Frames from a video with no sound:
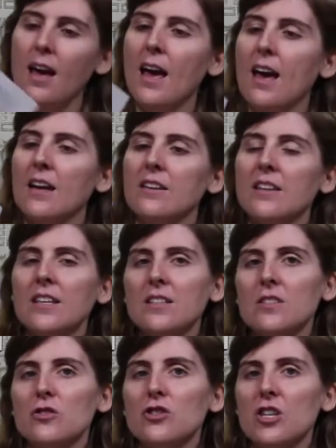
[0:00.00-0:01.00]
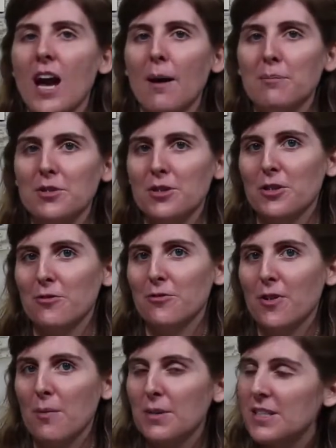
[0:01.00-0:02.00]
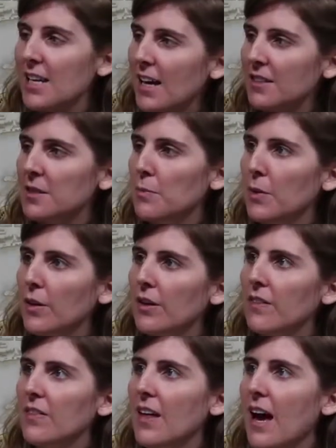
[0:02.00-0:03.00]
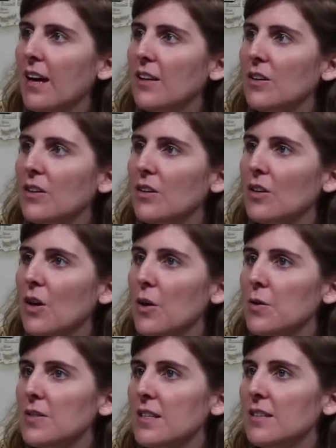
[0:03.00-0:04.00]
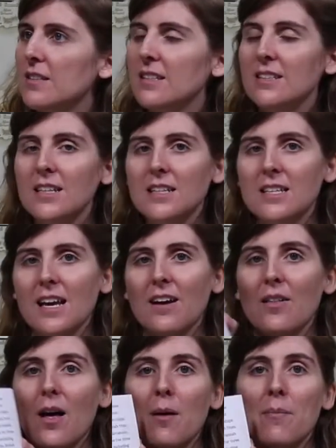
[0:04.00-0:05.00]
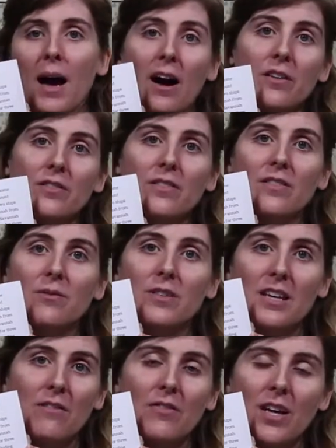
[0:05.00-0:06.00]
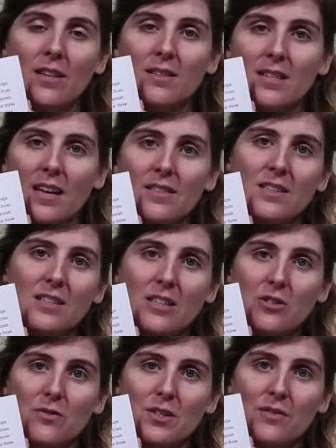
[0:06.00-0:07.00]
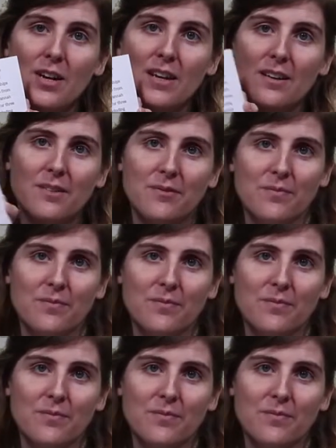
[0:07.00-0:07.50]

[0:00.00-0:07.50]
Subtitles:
and this chapter from a textbook that goes into detail about the events at the Siege of Savannah.